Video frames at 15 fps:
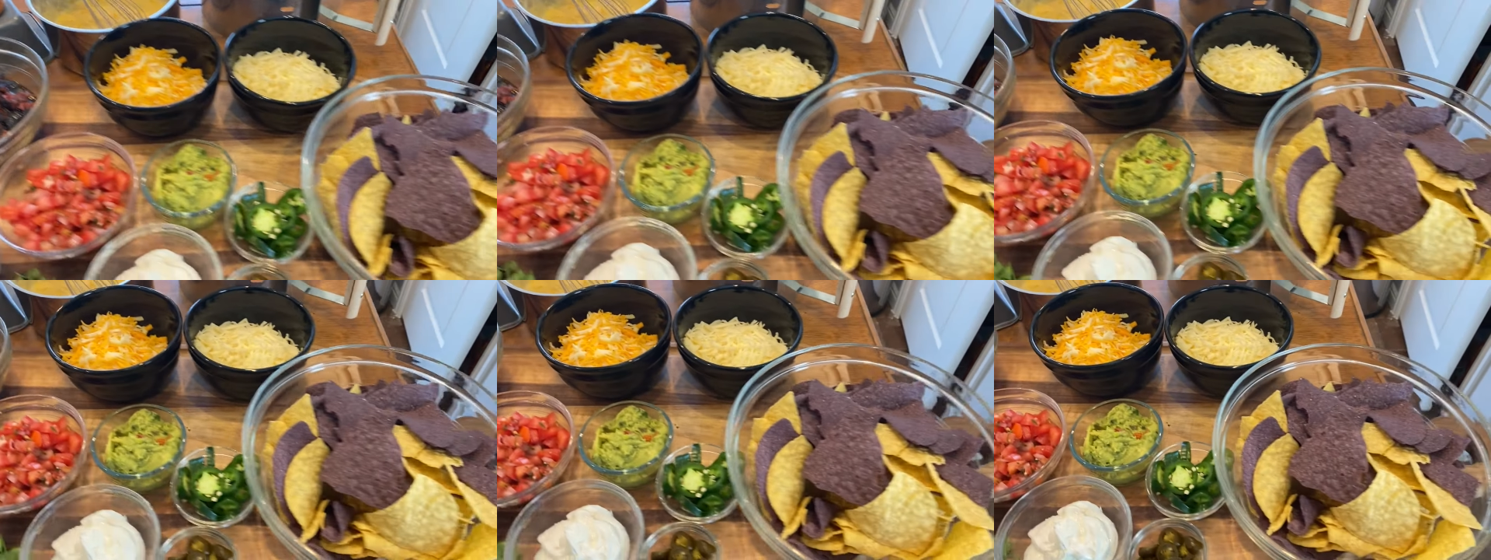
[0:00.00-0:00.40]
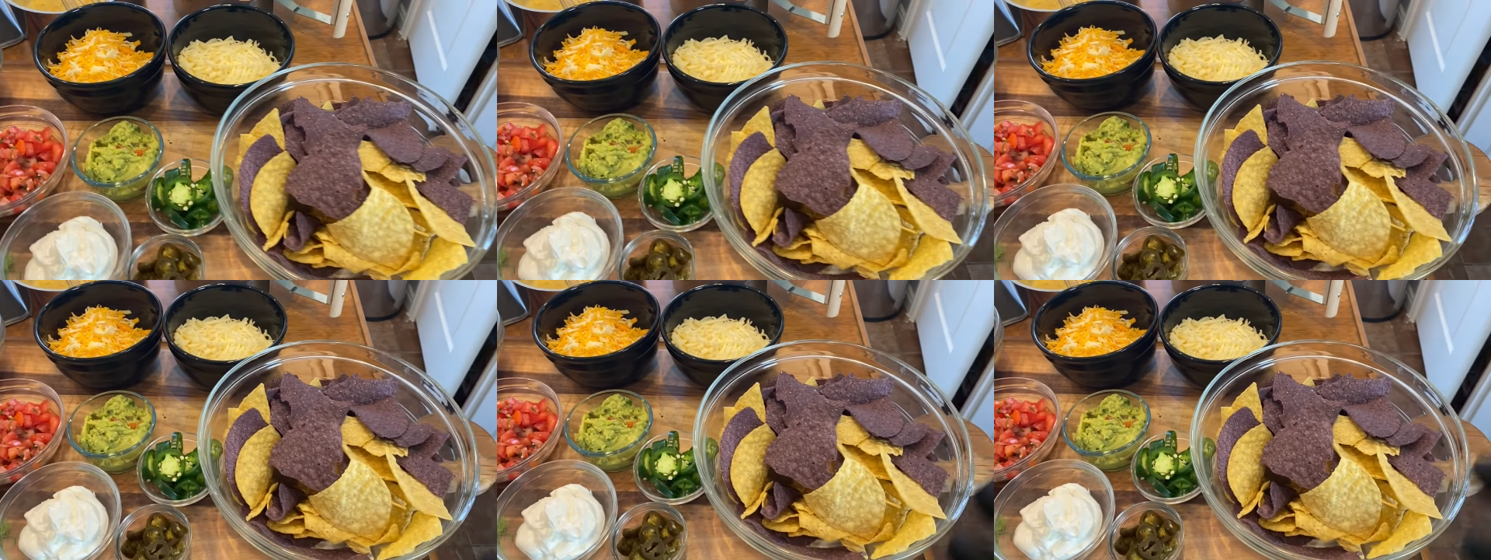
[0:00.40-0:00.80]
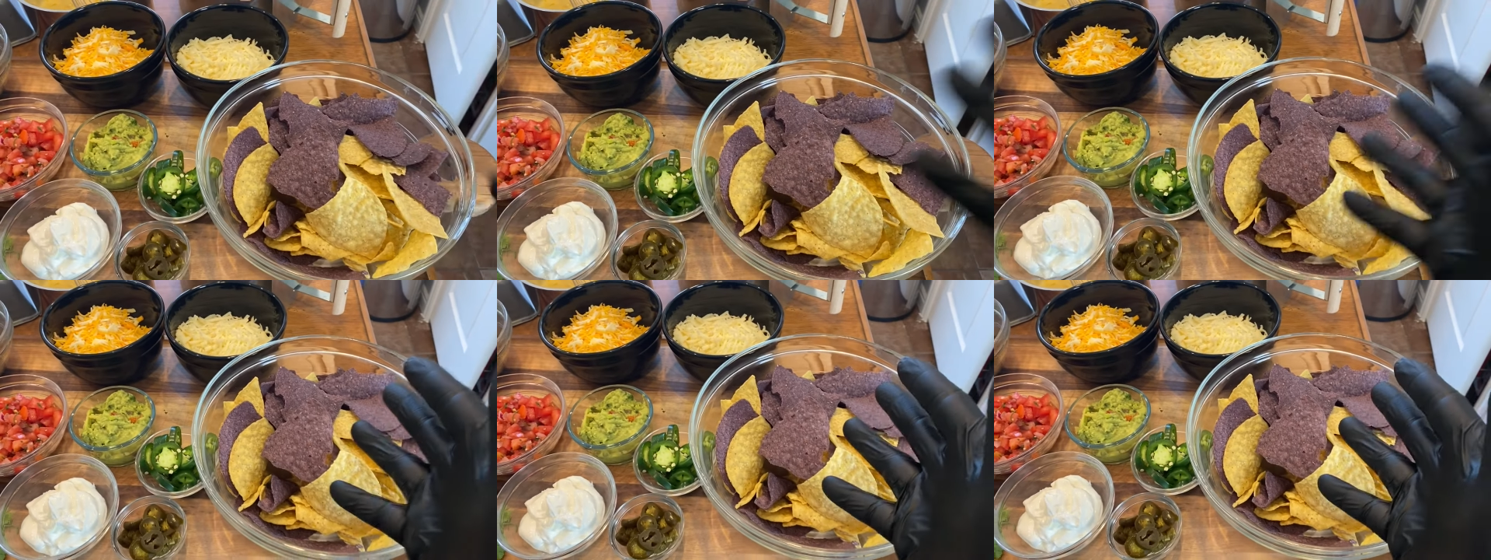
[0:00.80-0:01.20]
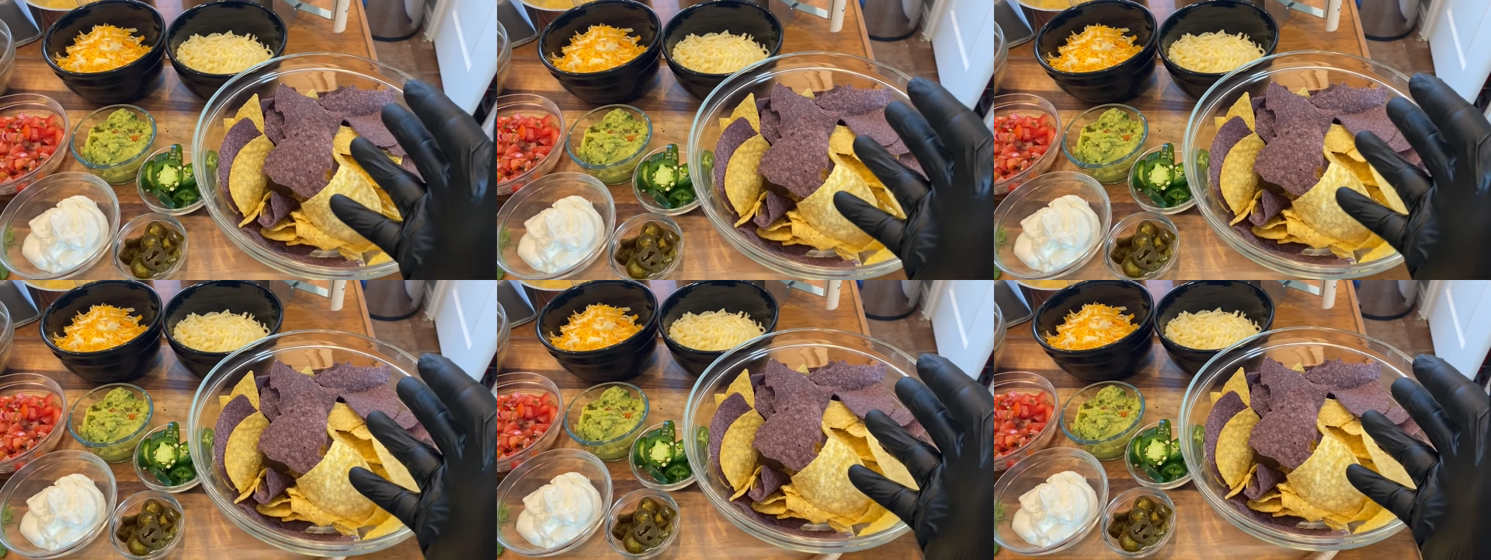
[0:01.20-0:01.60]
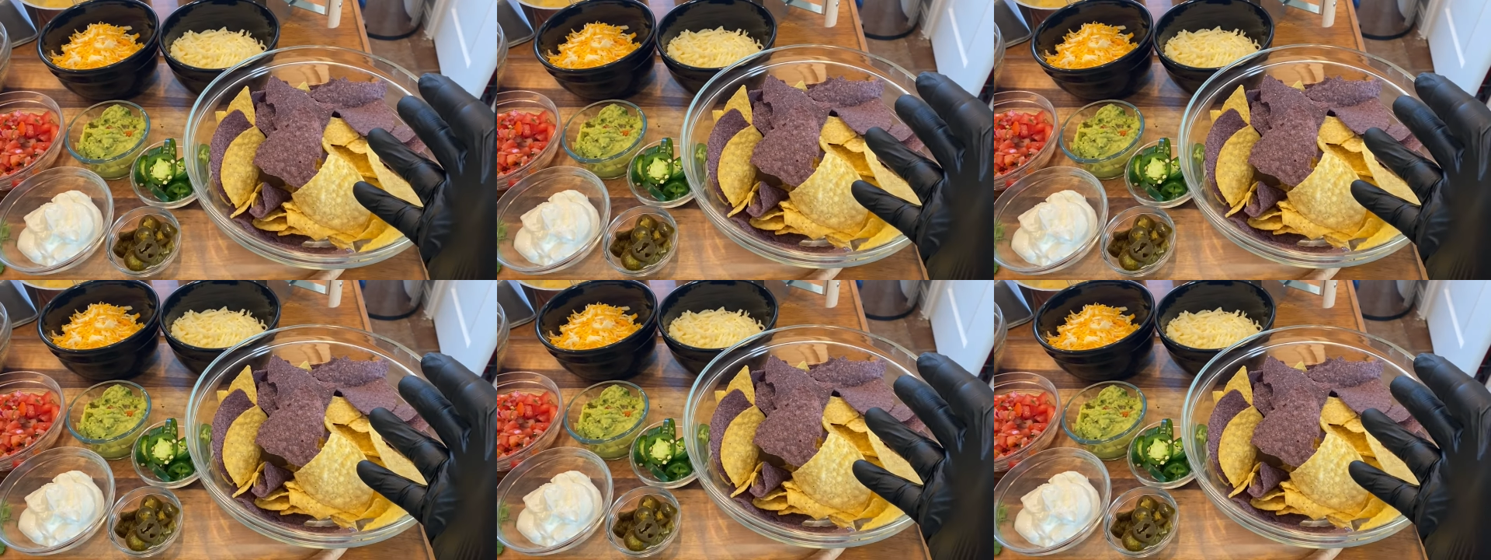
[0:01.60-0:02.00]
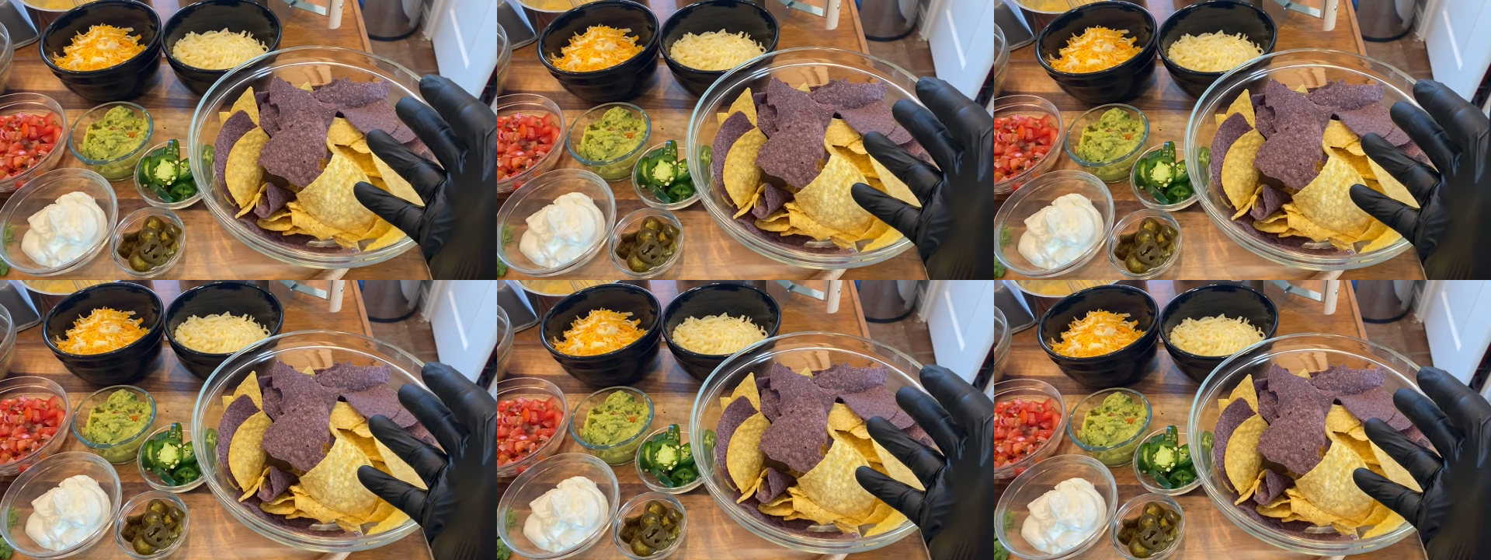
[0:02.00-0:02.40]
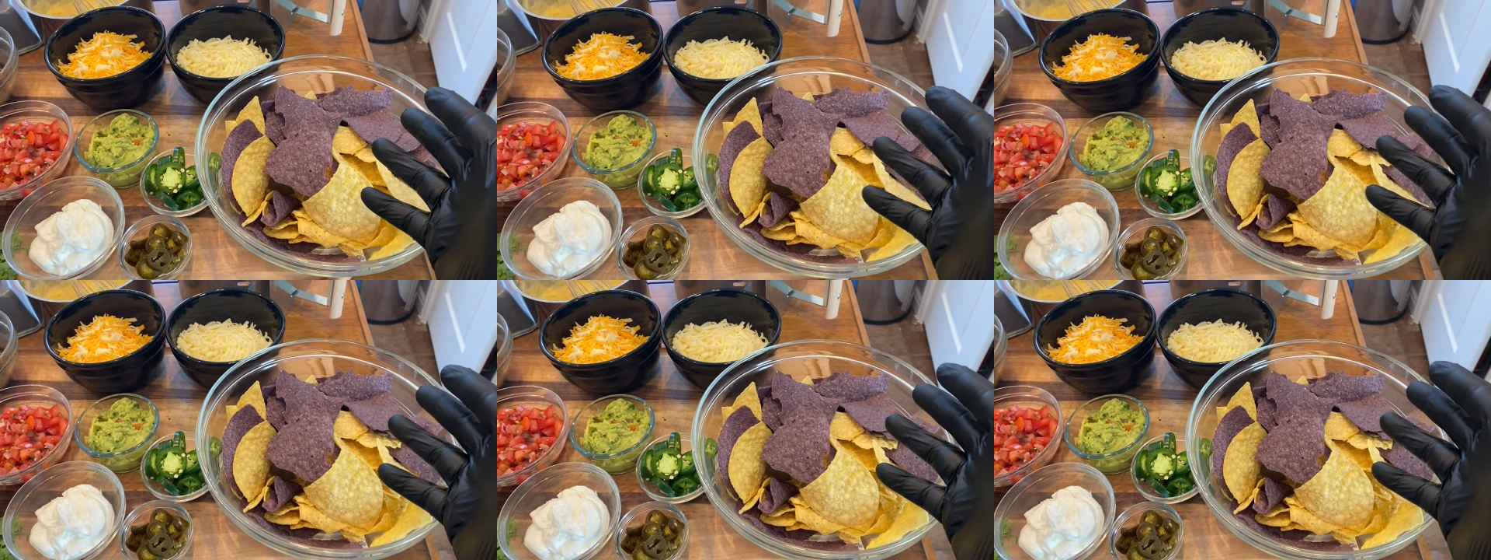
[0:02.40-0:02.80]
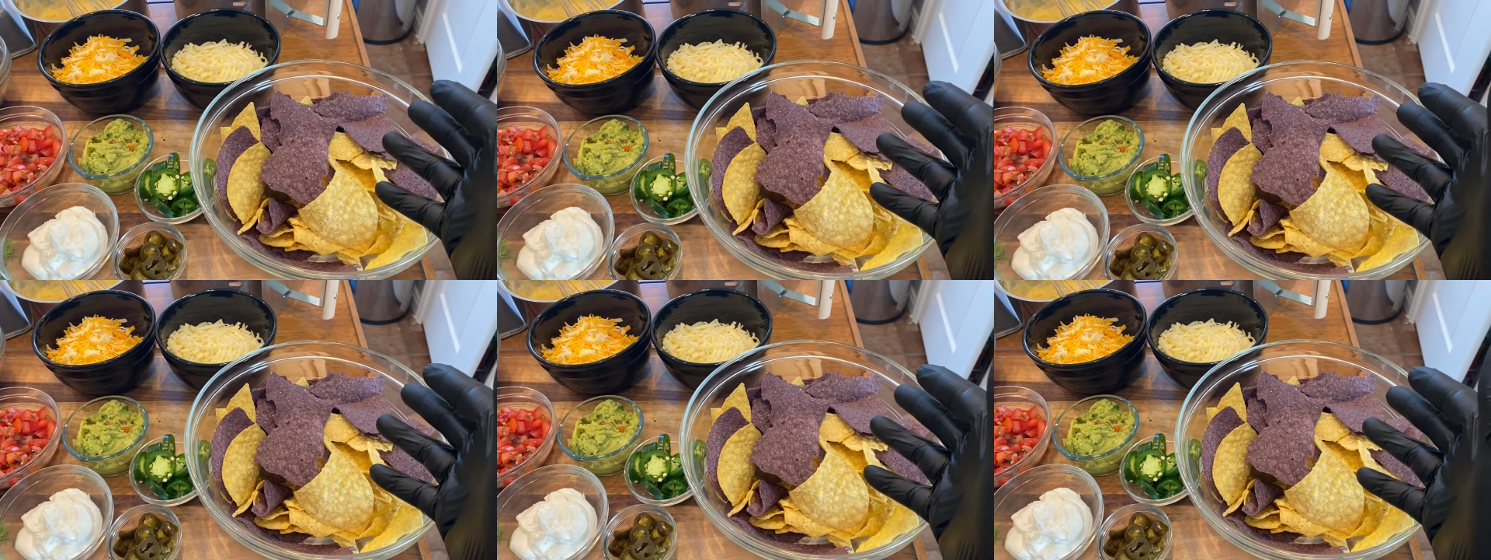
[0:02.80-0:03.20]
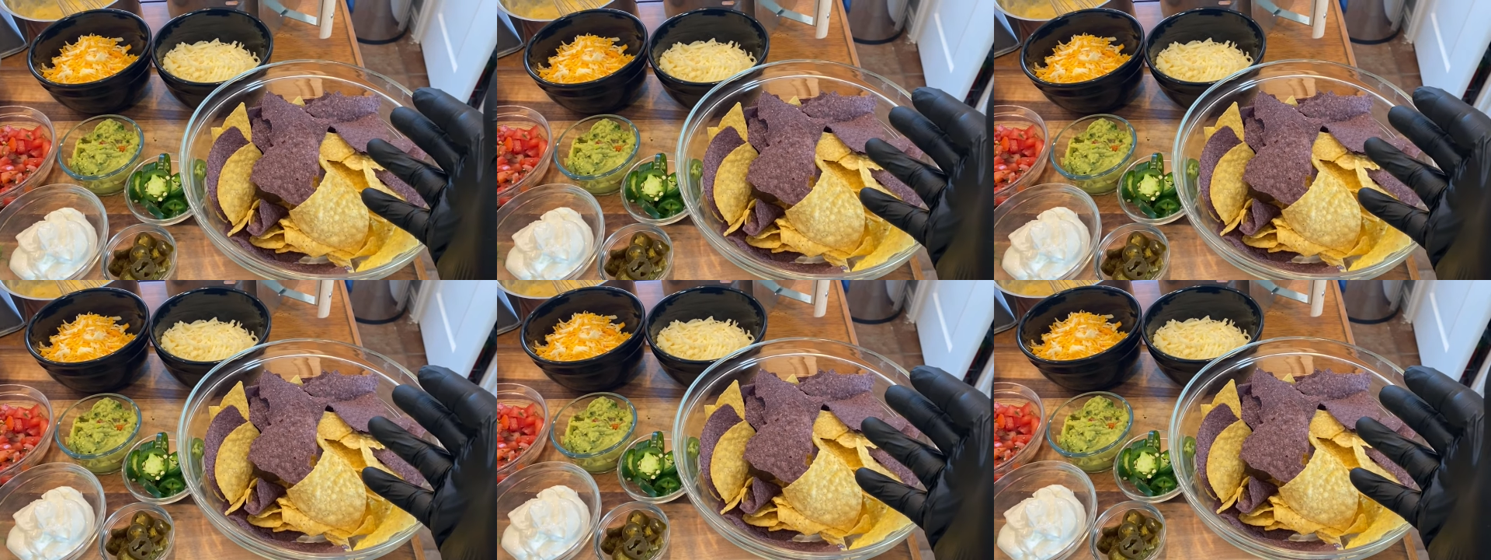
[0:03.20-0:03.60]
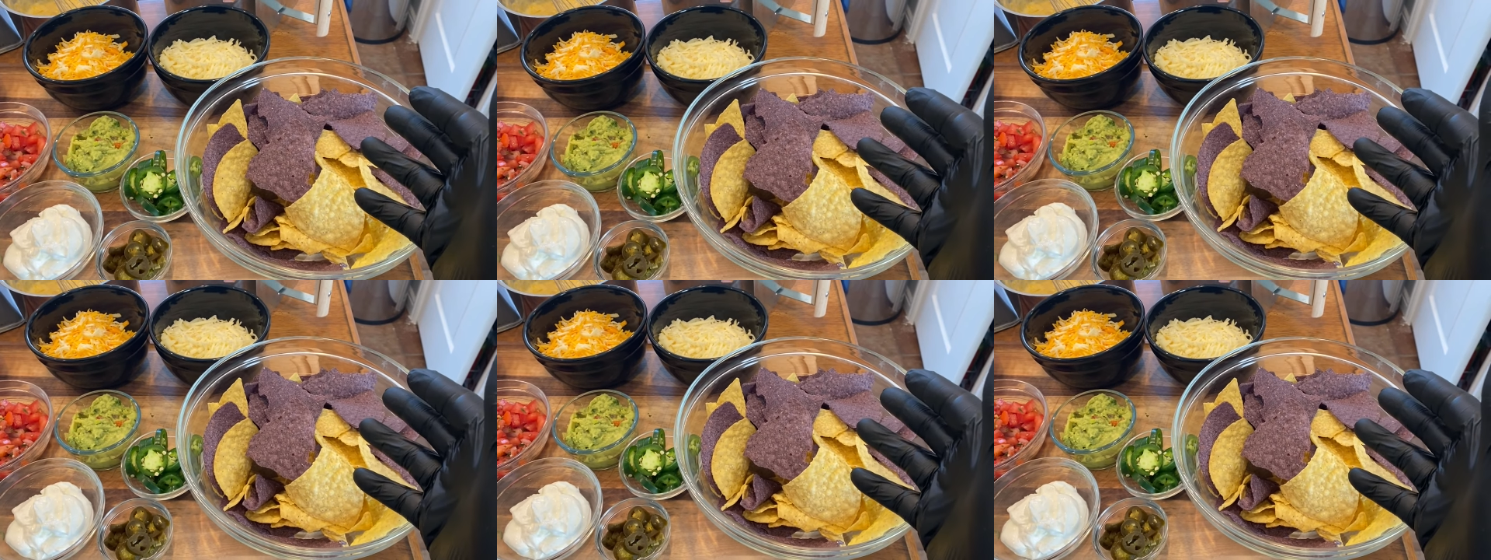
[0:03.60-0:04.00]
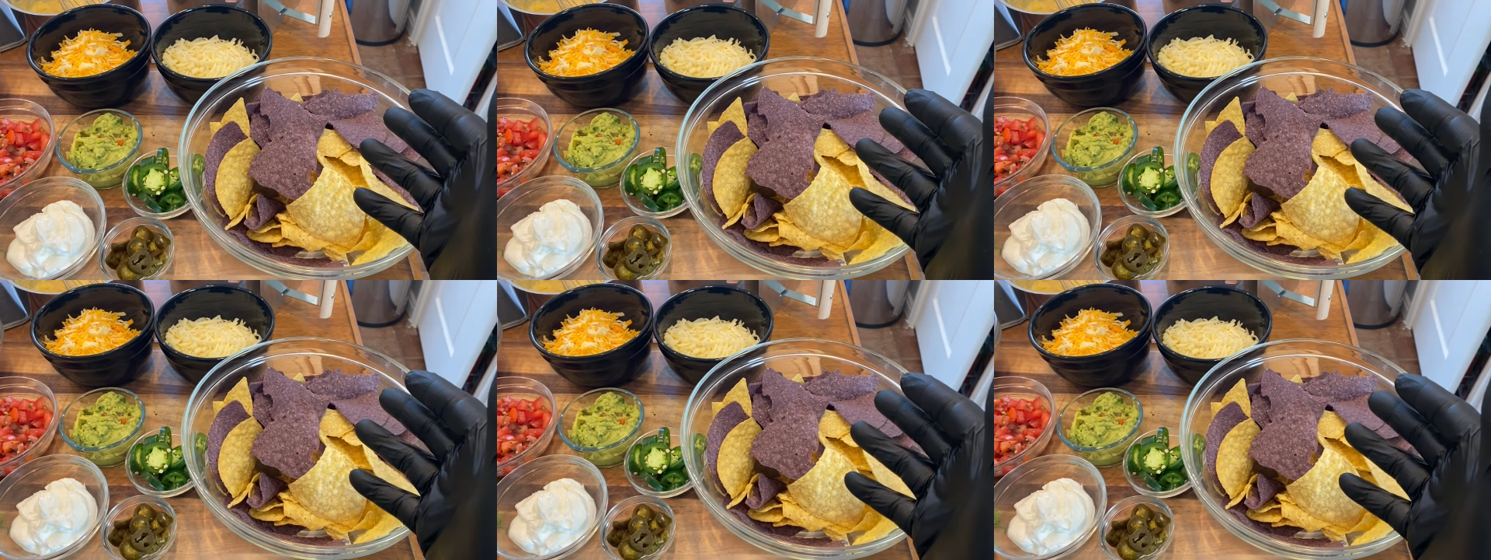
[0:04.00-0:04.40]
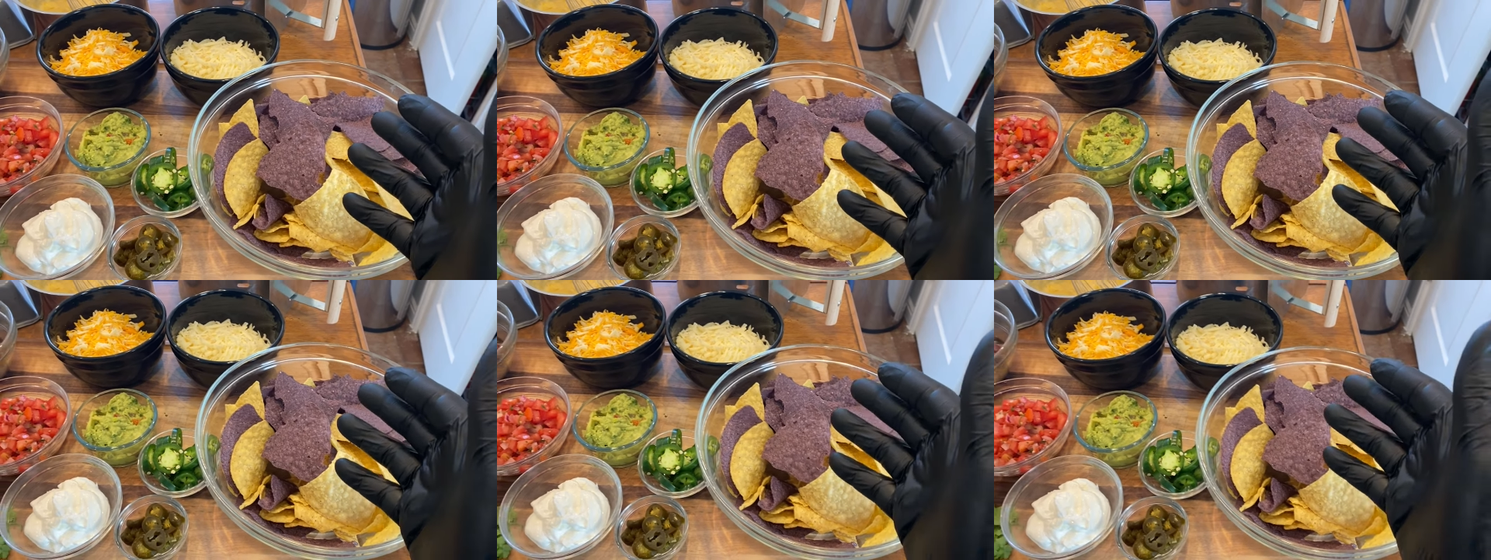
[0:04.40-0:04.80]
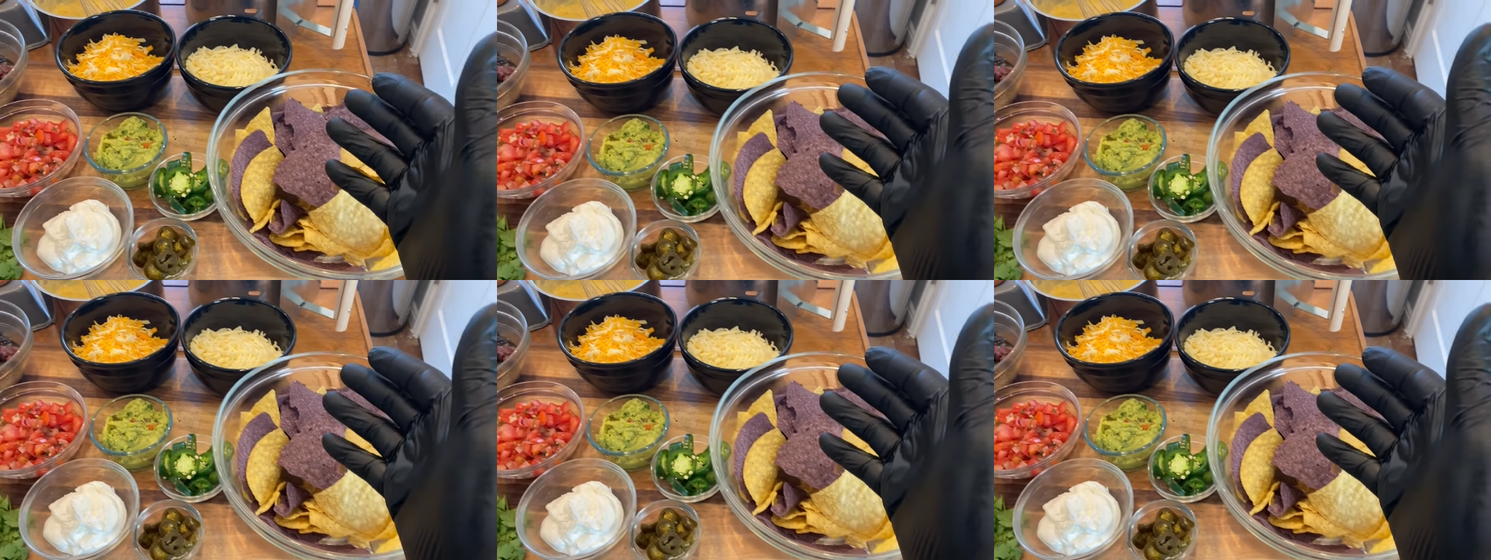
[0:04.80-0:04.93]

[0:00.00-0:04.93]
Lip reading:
Nobody's mouth can be seen.